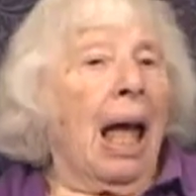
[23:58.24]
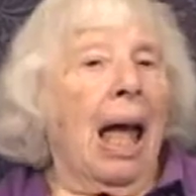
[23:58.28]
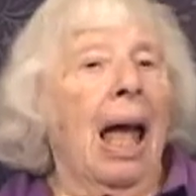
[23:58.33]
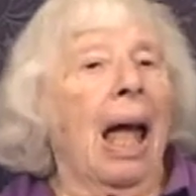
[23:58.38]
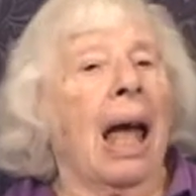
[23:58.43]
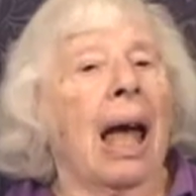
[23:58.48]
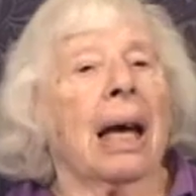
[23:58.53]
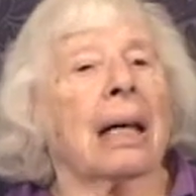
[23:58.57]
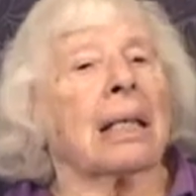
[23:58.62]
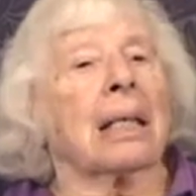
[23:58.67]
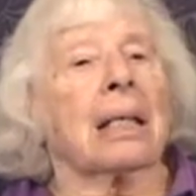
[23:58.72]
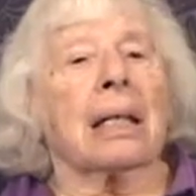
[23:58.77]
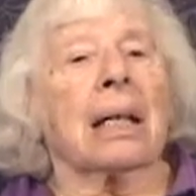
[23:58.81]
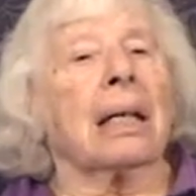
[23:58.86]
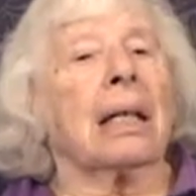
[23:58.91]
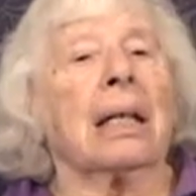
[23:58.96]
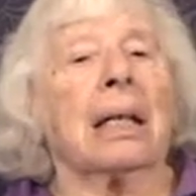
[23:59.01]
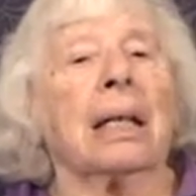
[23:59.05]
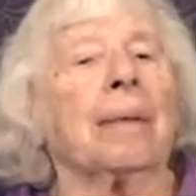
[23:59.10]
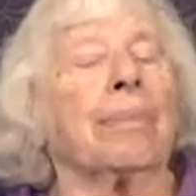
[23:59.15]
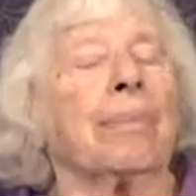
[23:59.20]
And
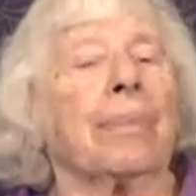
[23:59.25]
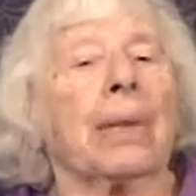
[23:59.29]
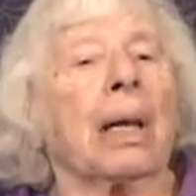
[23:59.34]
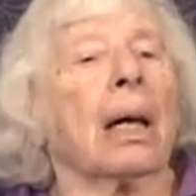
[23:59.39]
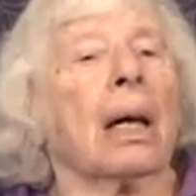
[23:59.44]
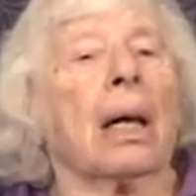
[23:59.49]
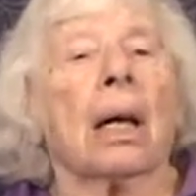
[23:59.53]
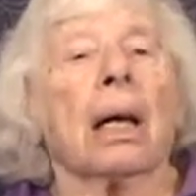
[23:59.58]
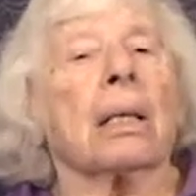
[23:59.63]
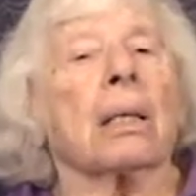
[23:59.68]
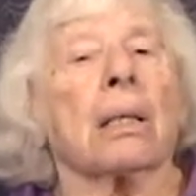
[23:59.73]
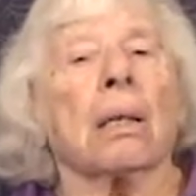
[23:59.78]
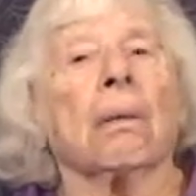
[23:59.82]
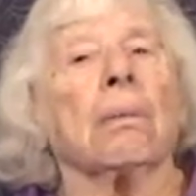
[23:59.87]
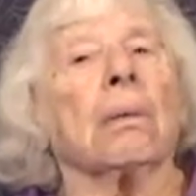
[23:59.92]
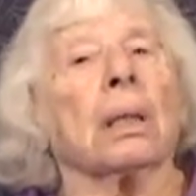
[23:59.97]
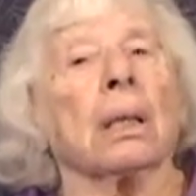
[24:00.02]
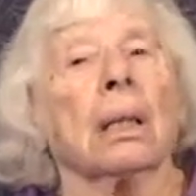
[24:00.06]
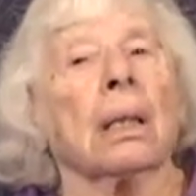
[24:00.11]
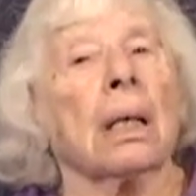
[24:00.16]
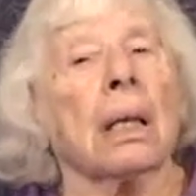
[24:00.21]
um, so
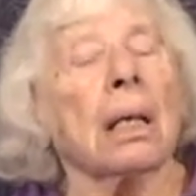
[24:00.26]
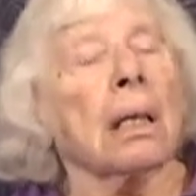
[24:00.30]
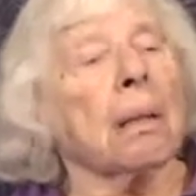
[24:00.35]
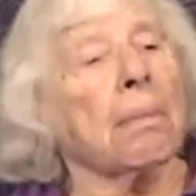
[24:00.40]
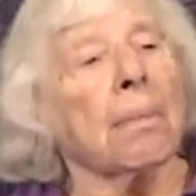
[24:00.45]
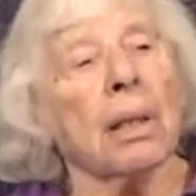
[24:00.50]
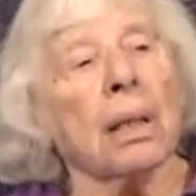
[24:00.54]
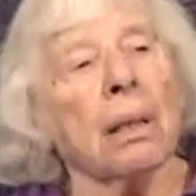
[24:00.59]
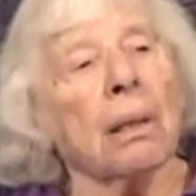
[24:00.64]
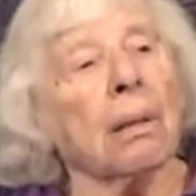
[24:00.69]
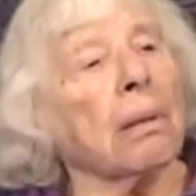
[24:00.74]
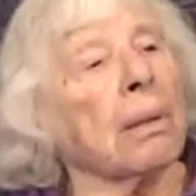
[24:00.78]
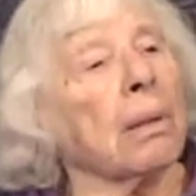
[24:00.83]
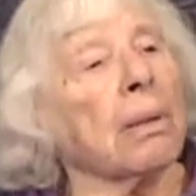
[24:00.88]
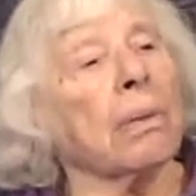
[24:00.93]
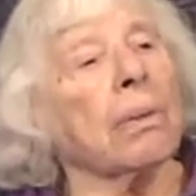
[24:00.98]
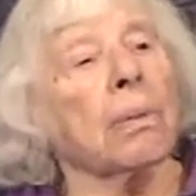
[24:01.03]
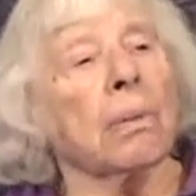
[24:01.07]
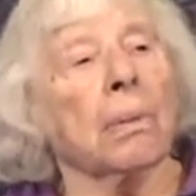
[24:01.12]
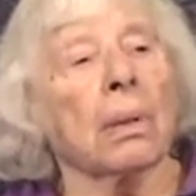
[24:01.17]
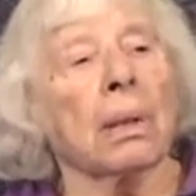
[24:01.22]
a lot of them are going
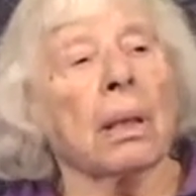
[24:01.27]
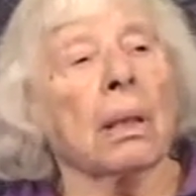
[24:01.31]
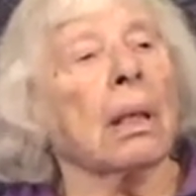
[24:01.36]
through a